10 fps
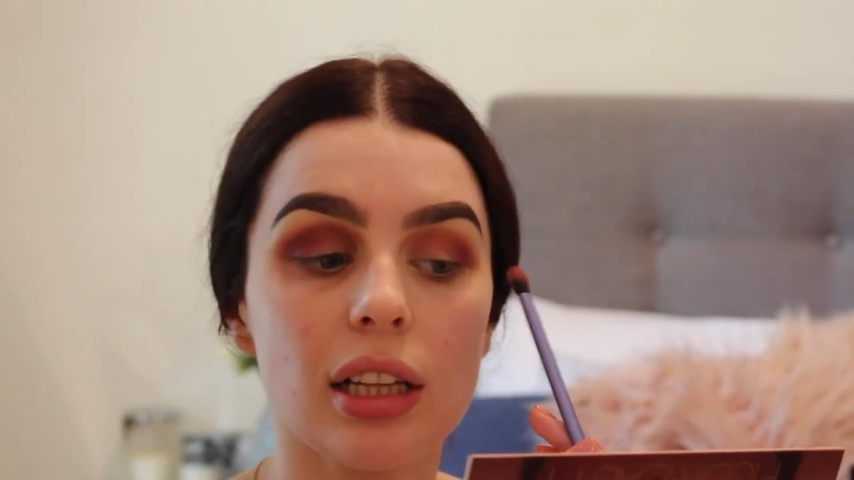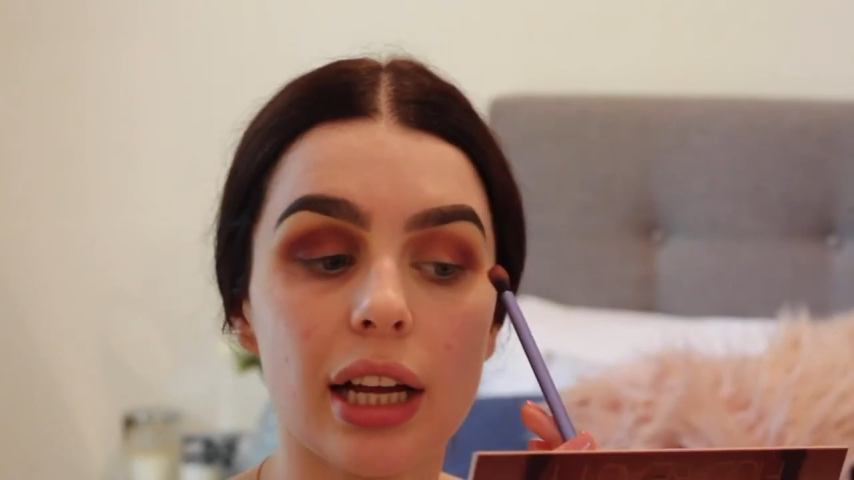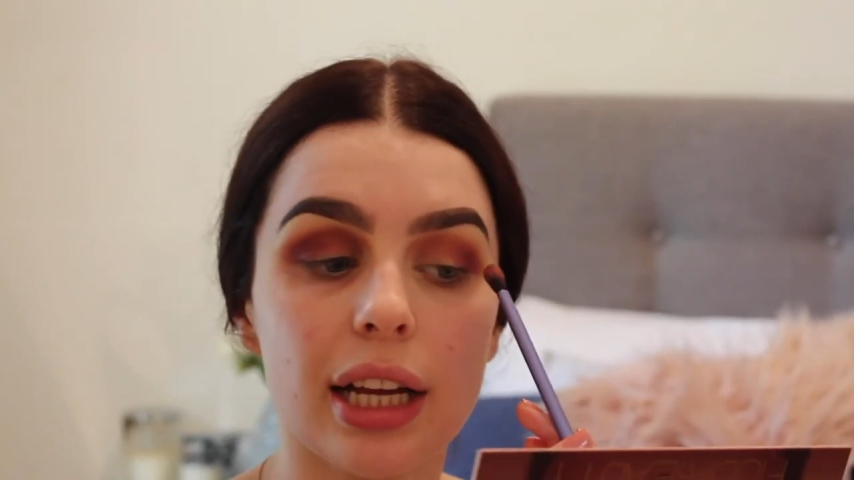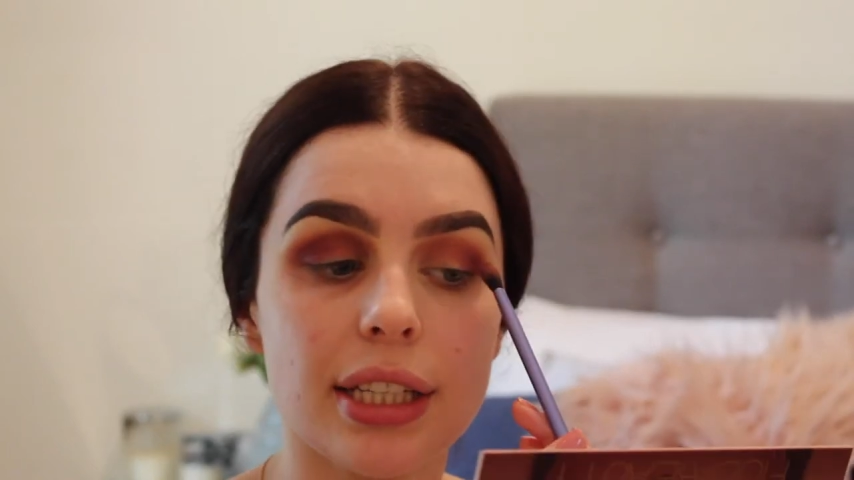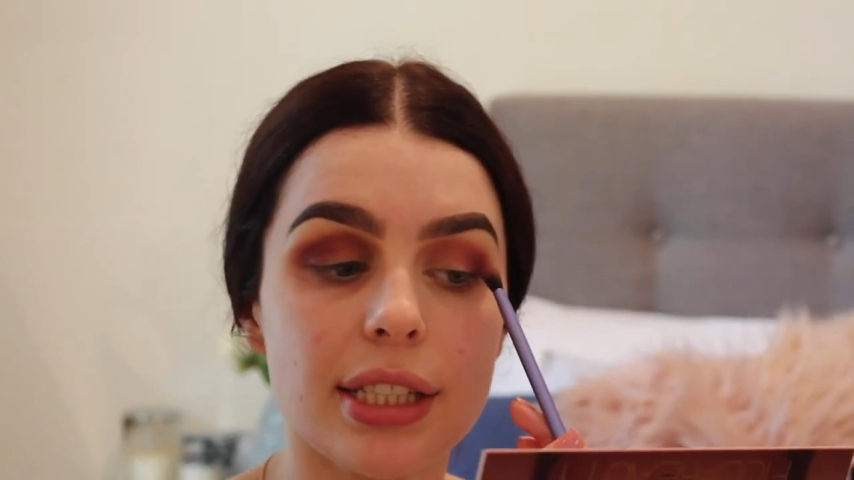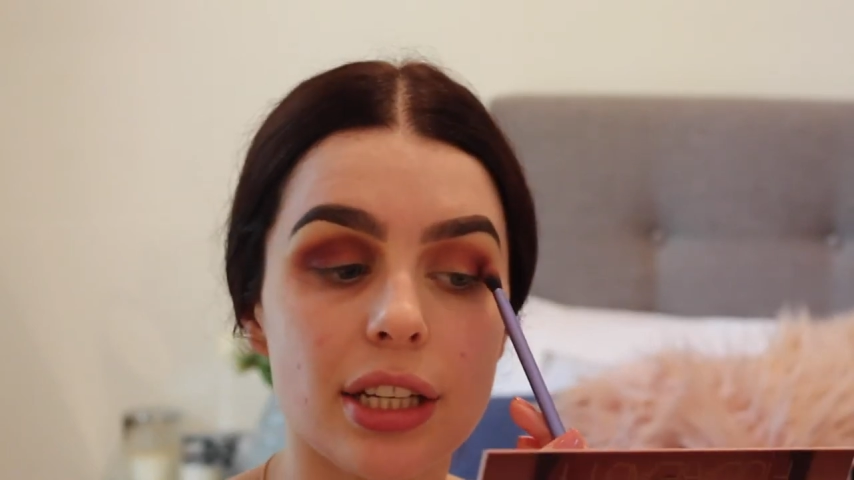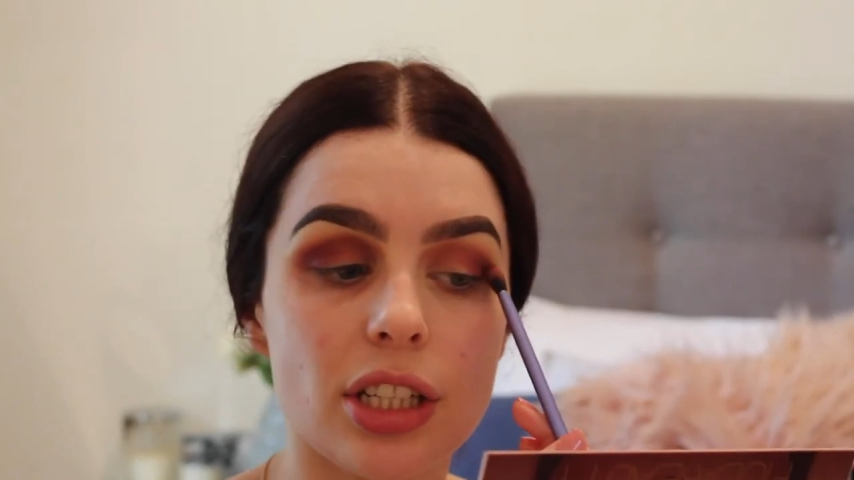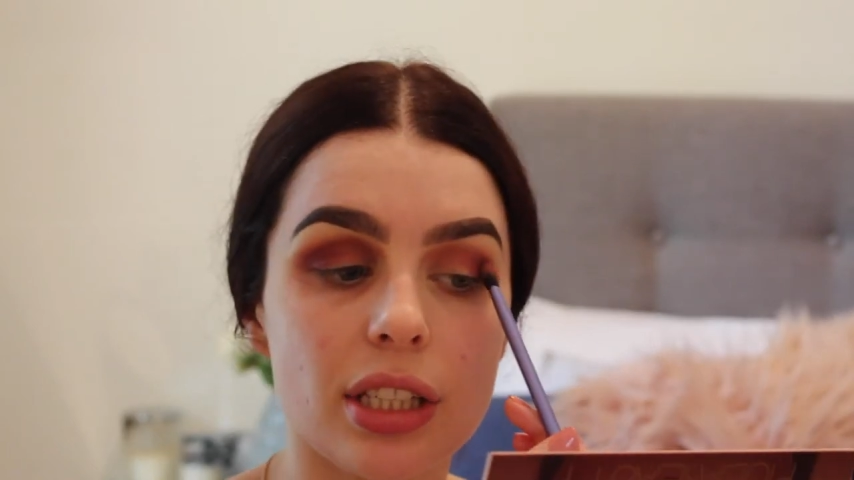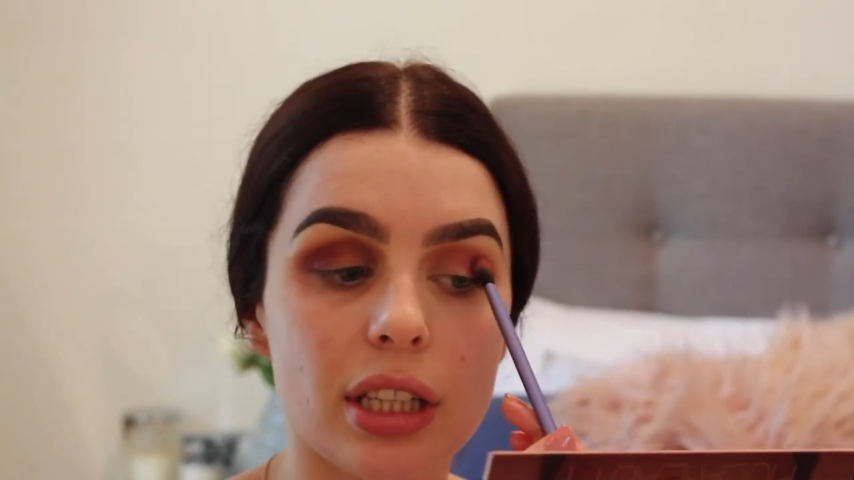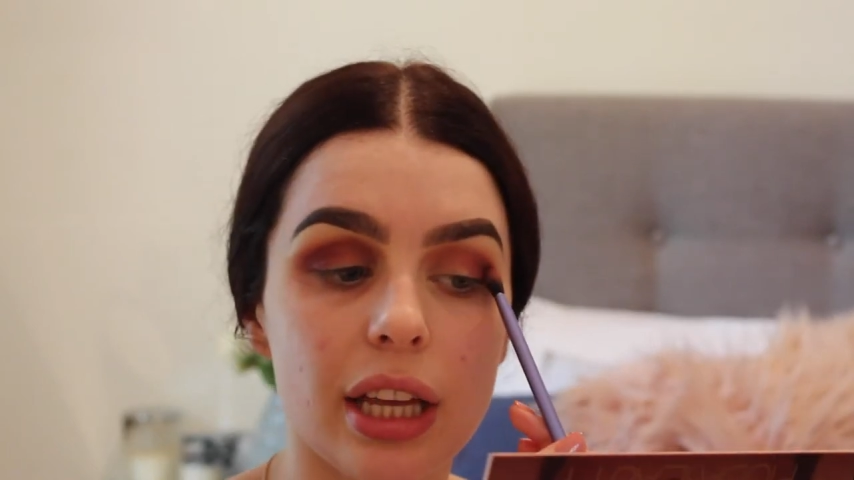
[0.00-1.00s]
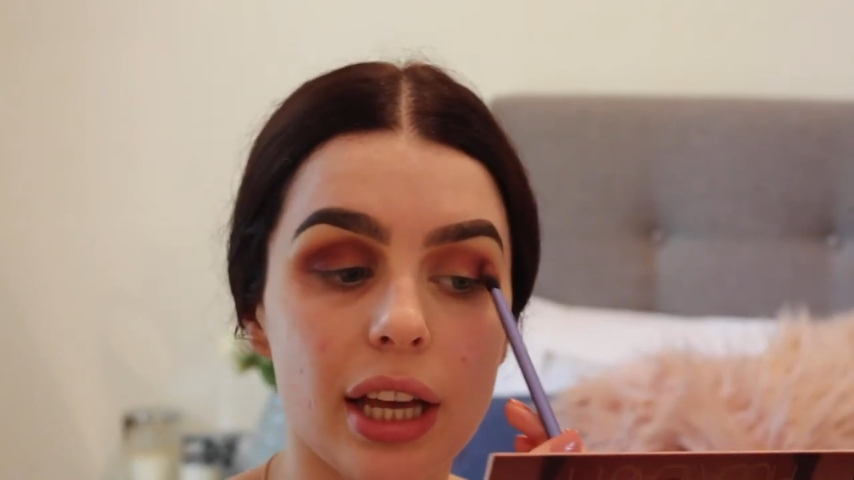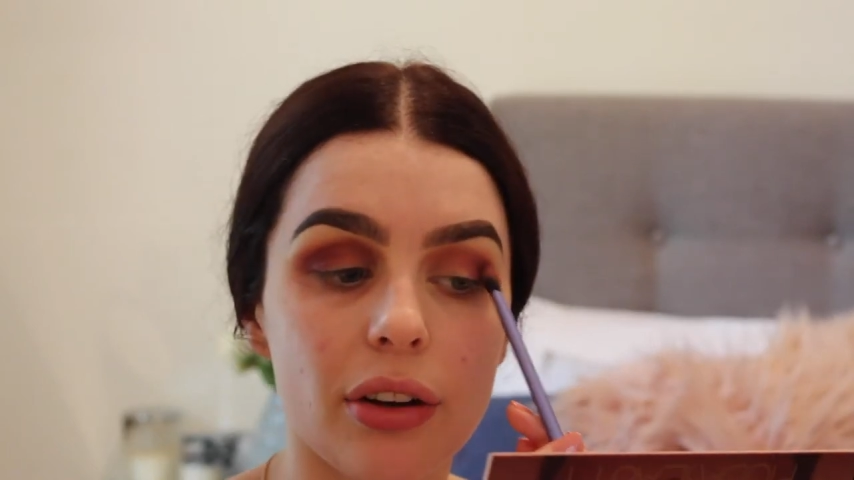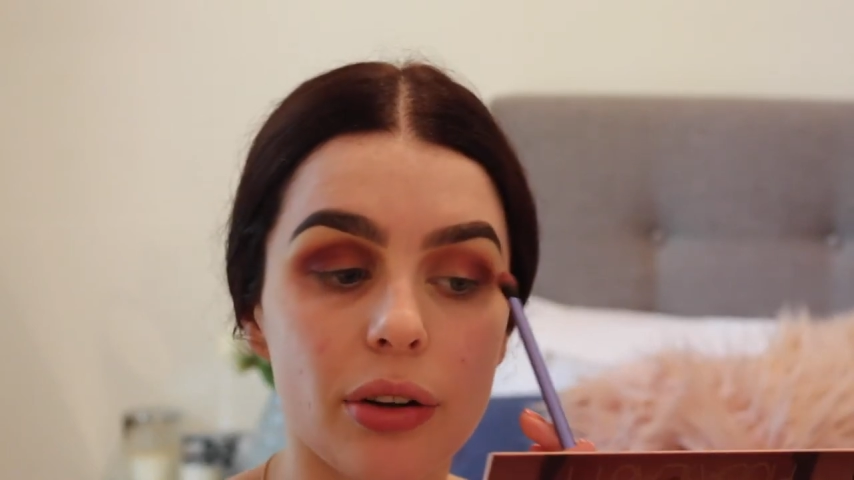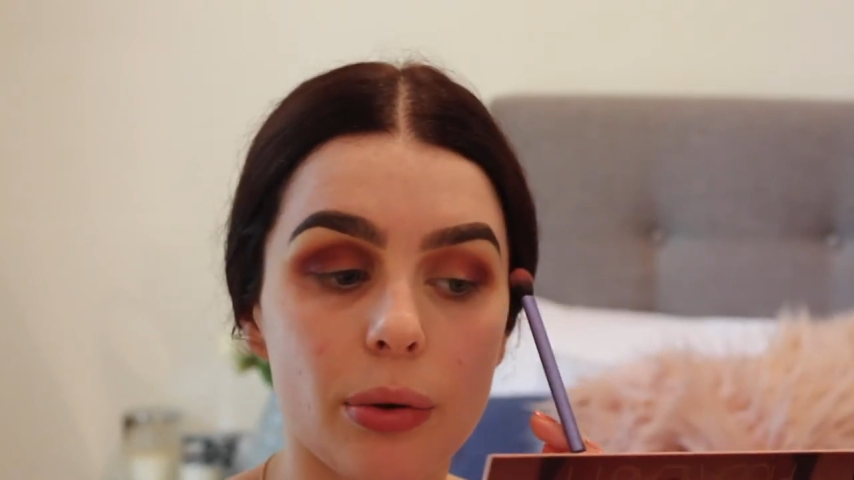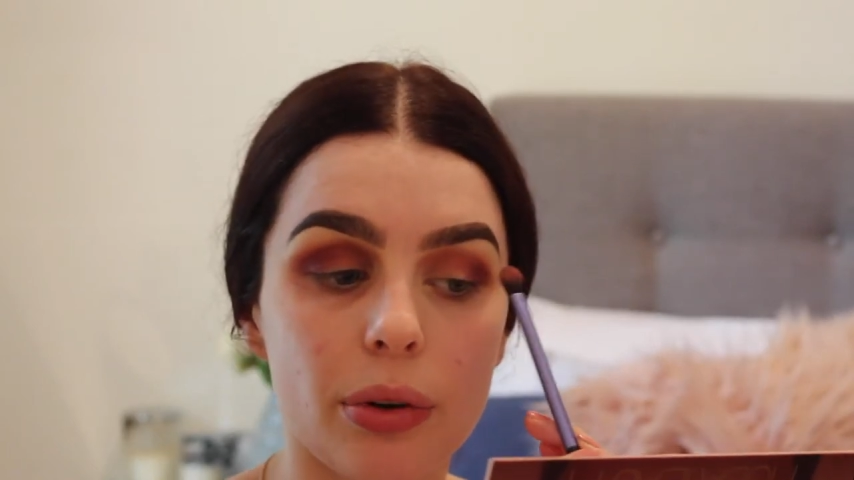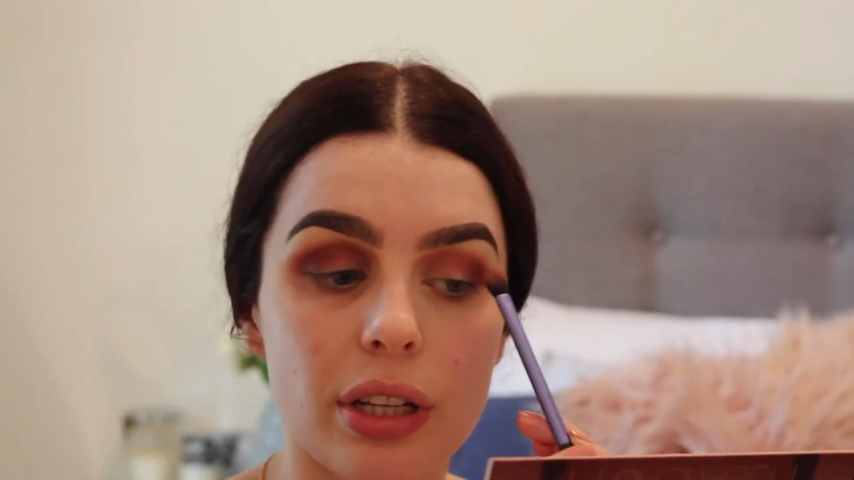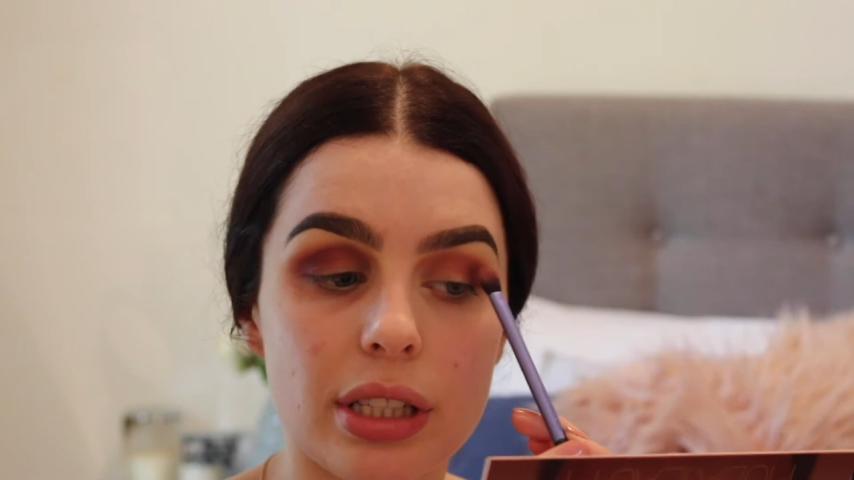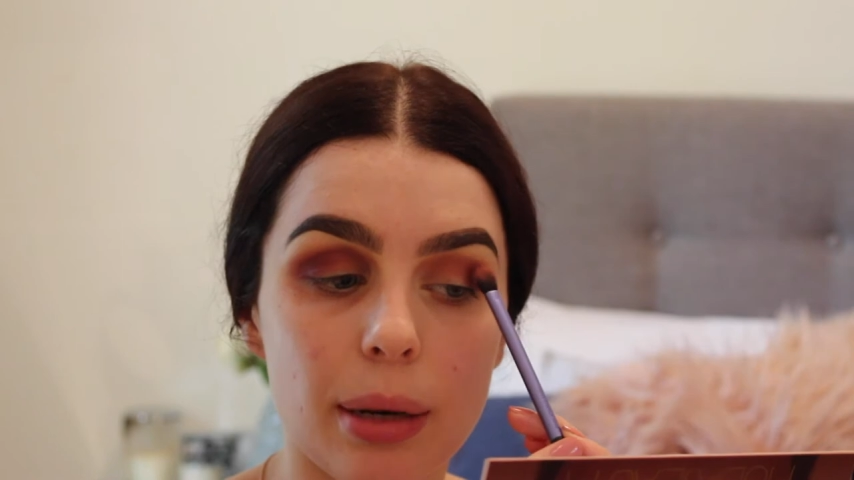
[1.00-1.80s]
like I said, just in the outer corners